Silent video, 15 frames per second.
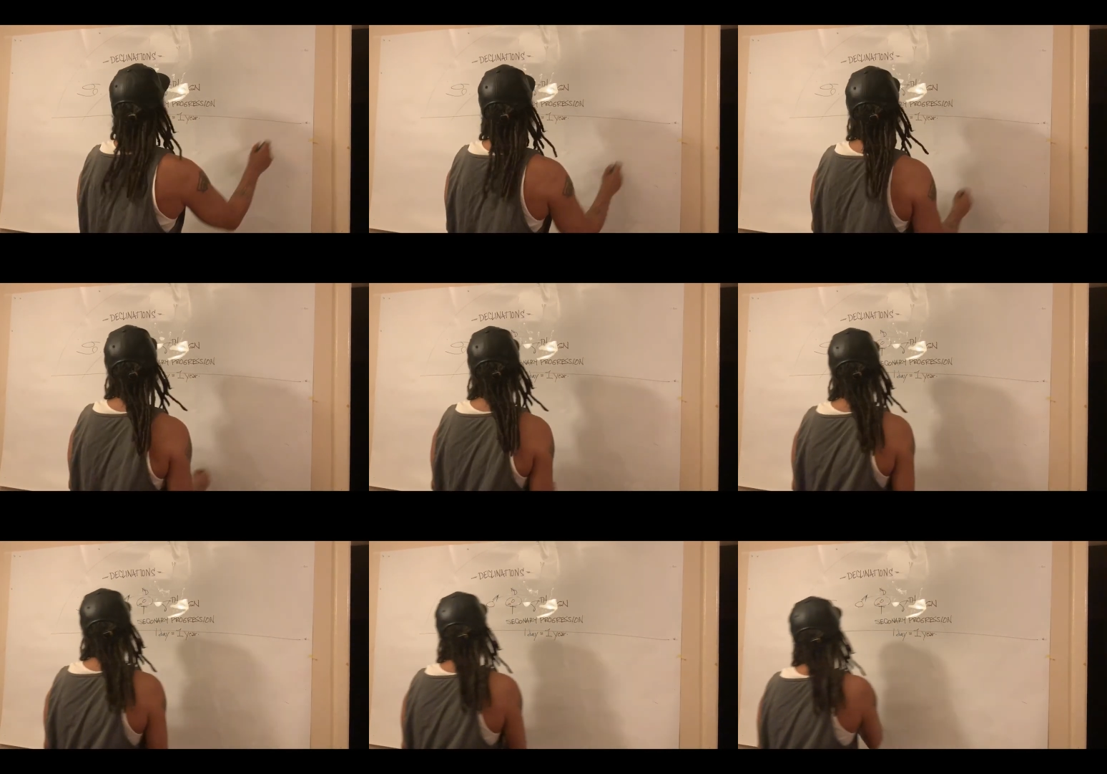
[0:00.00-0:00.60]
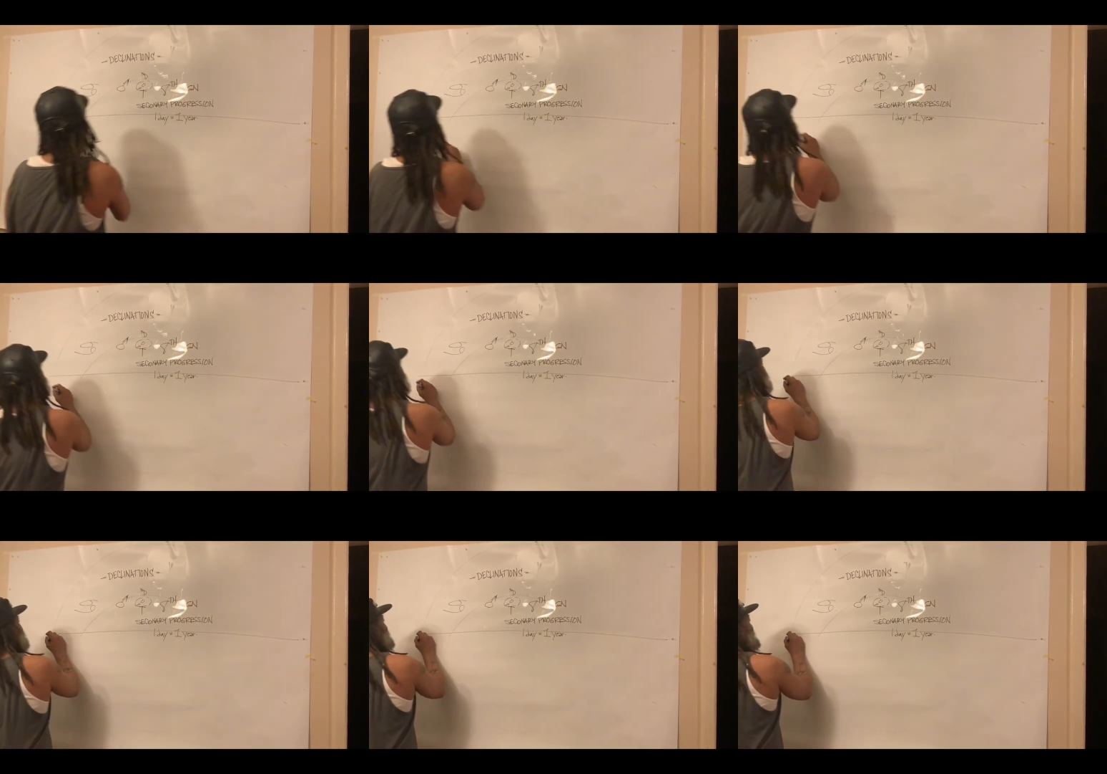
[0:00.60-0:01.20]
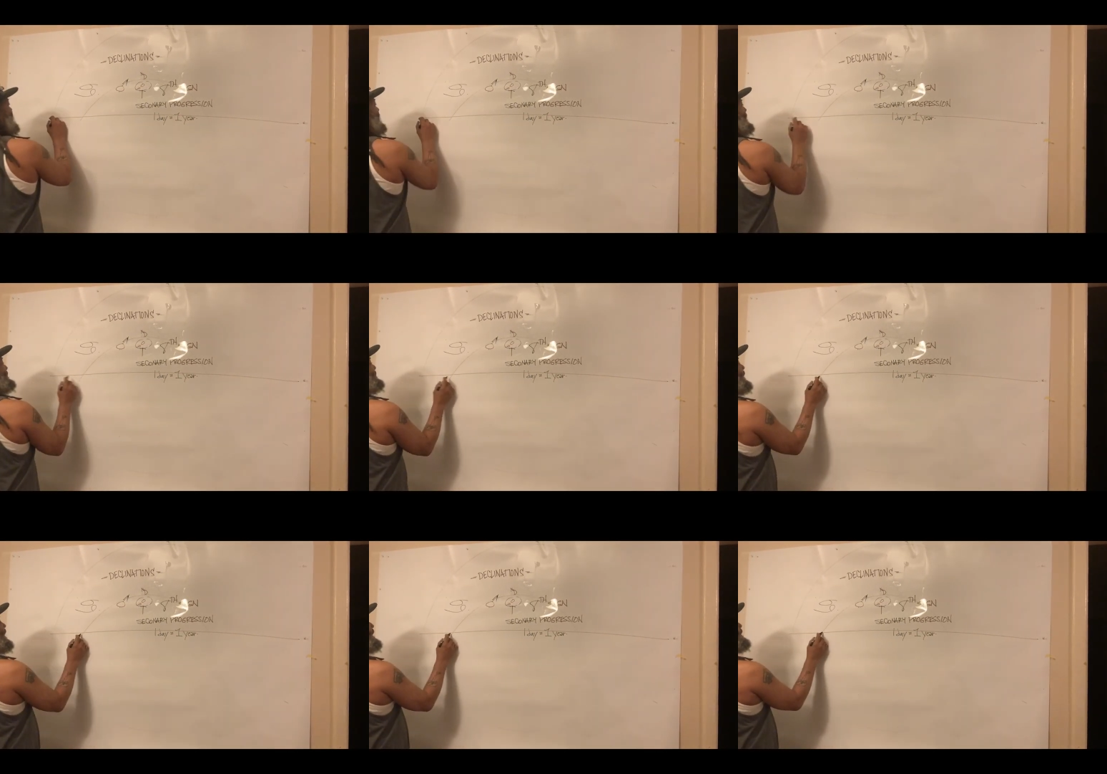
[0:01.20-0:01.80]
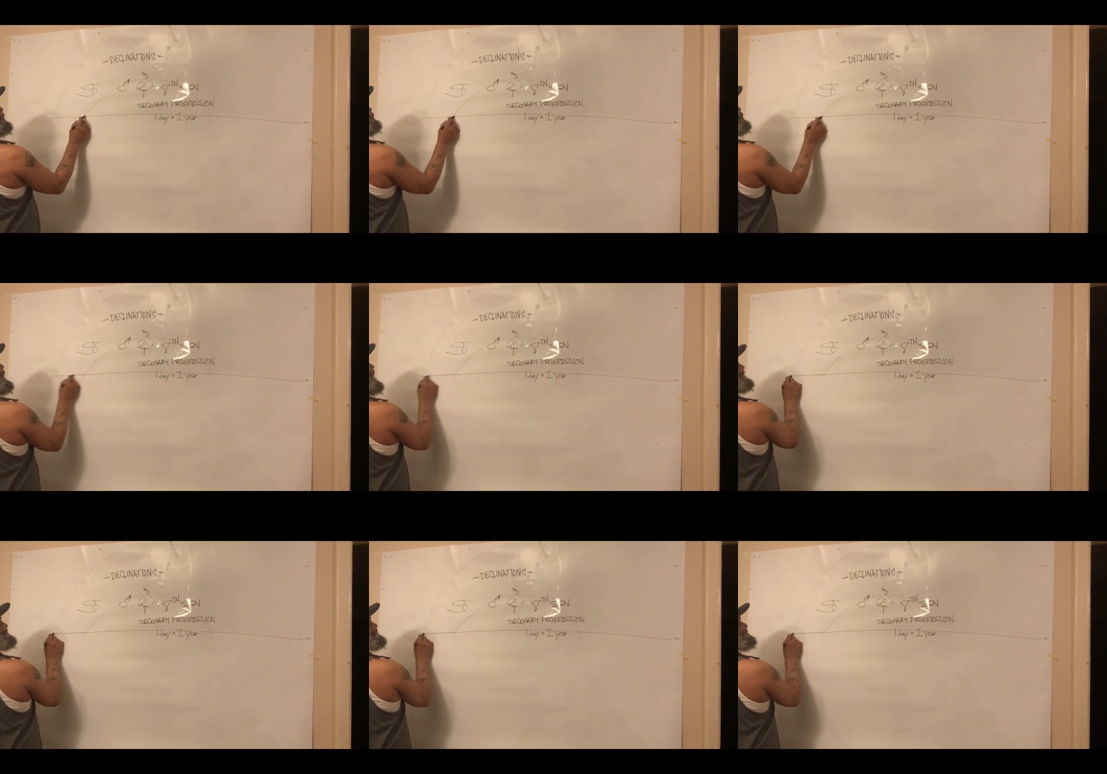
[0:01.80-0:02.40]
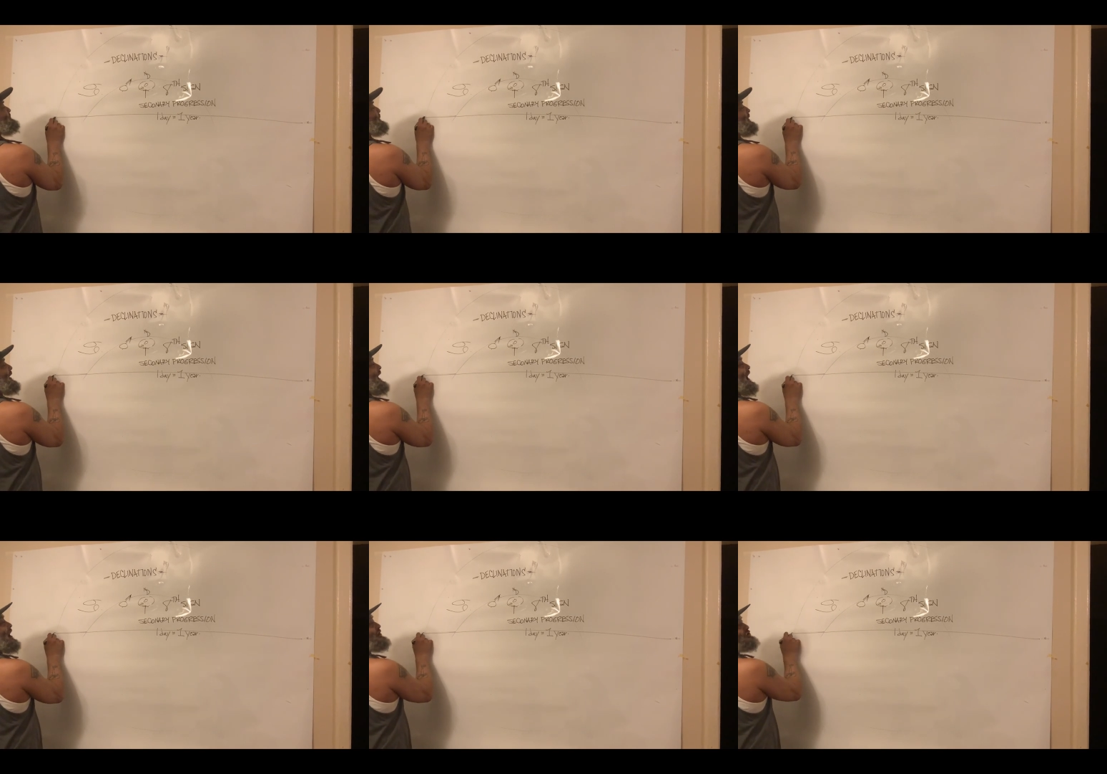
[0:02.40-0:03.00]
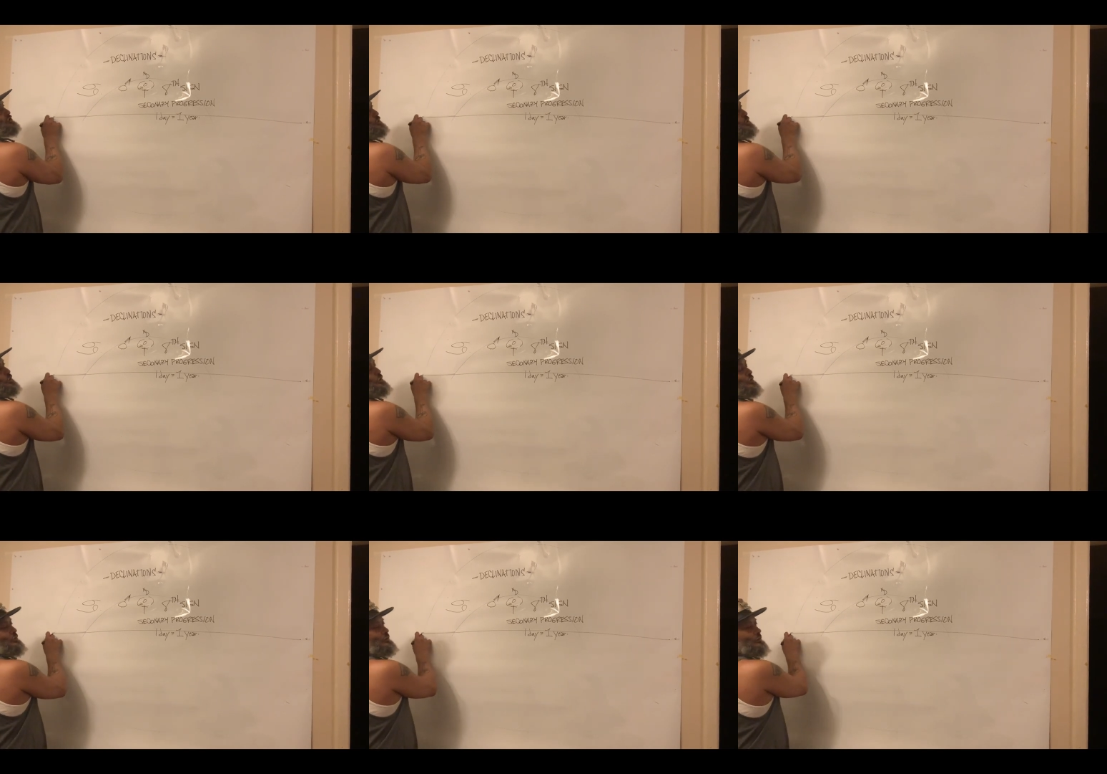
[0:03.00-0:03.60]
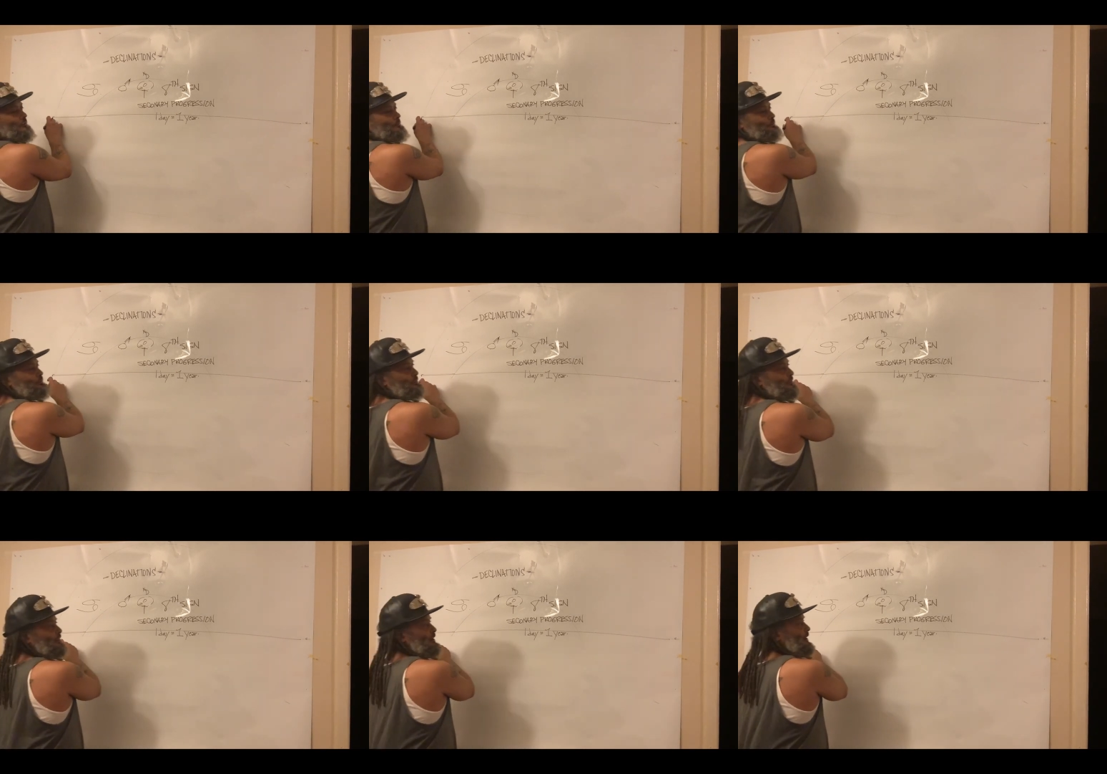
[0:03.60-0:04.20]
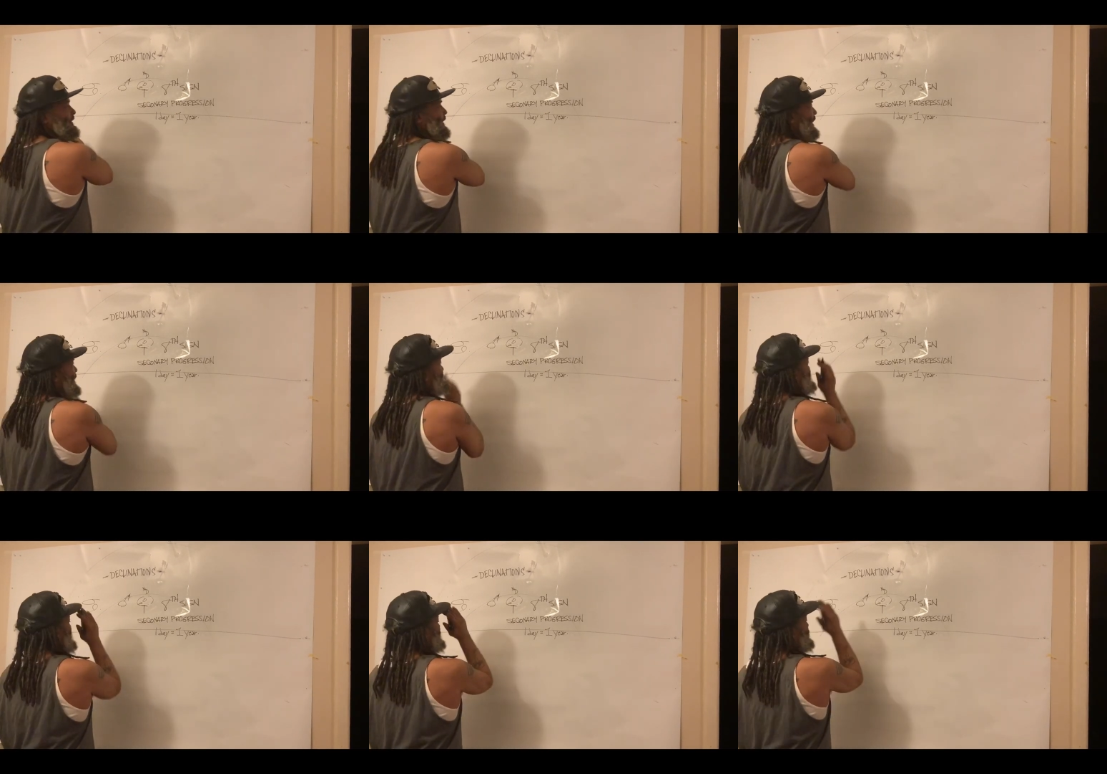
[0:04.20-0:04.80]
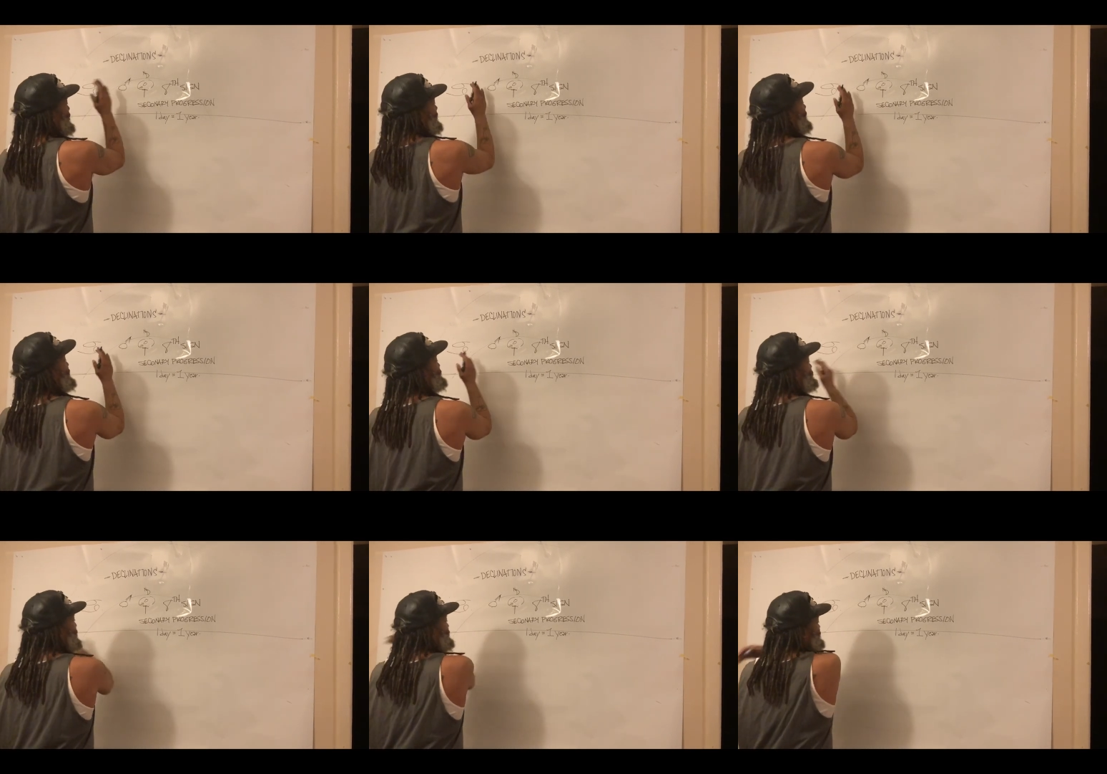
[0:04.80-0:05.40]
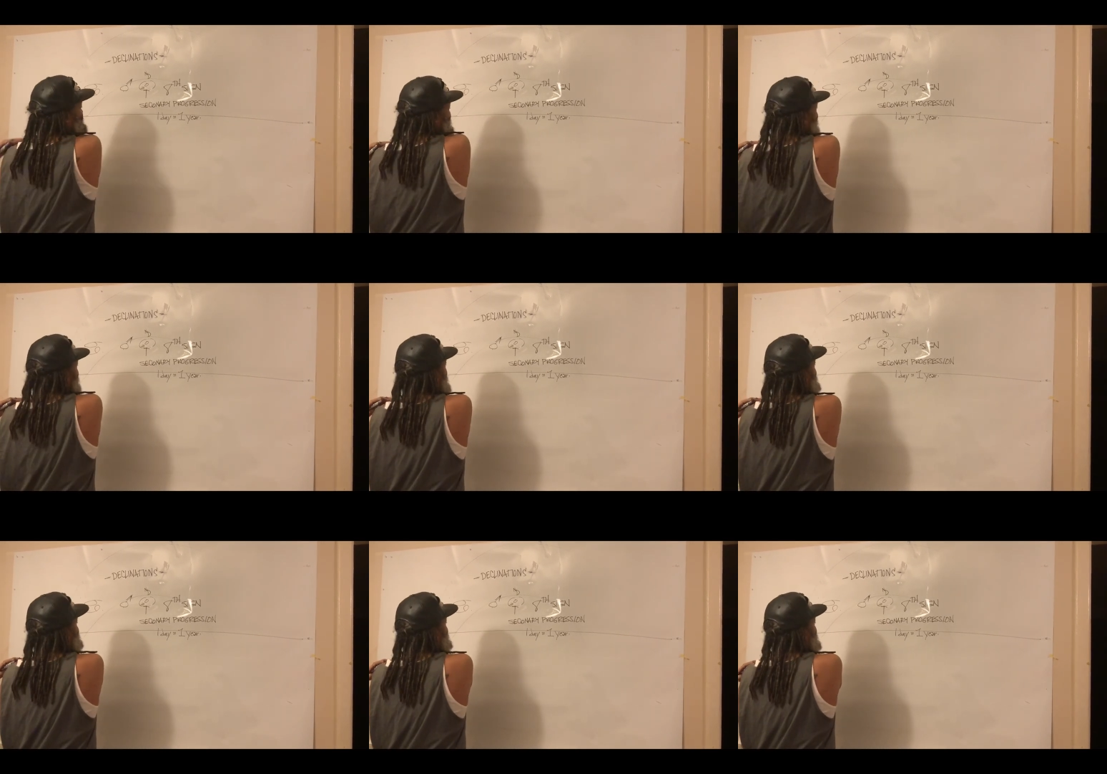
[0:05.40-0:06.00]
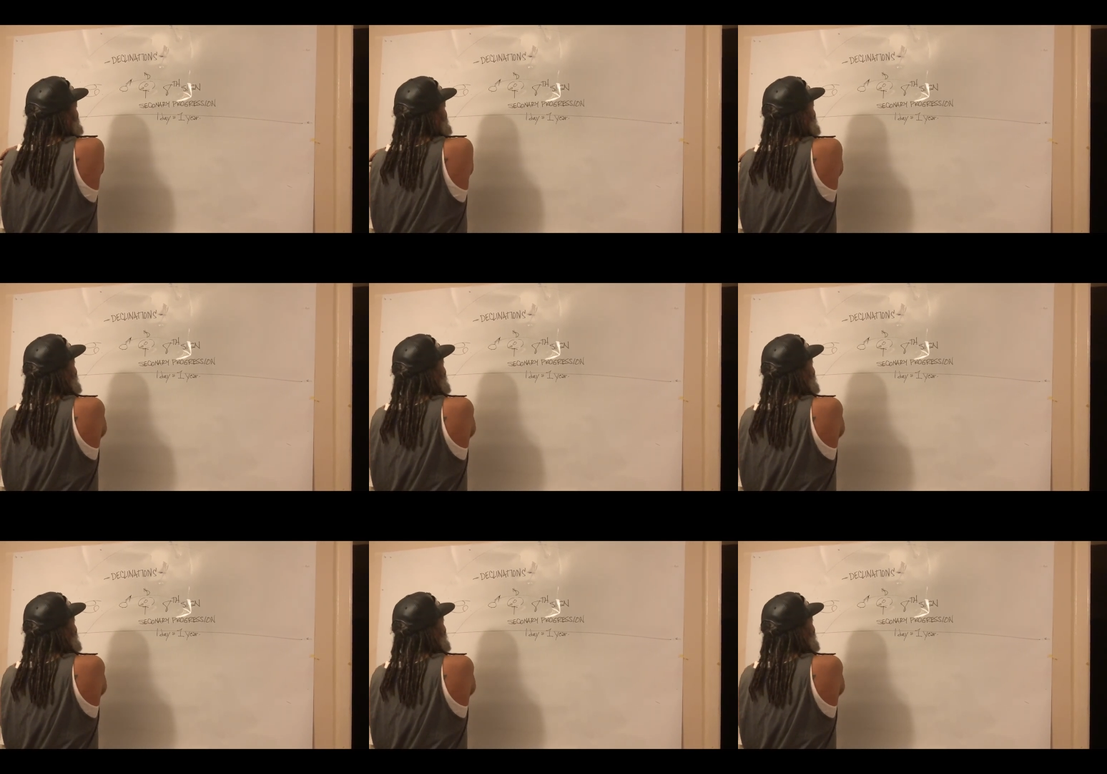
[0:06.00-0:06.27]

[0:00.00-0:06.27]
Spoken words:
[unreadable: no face in view]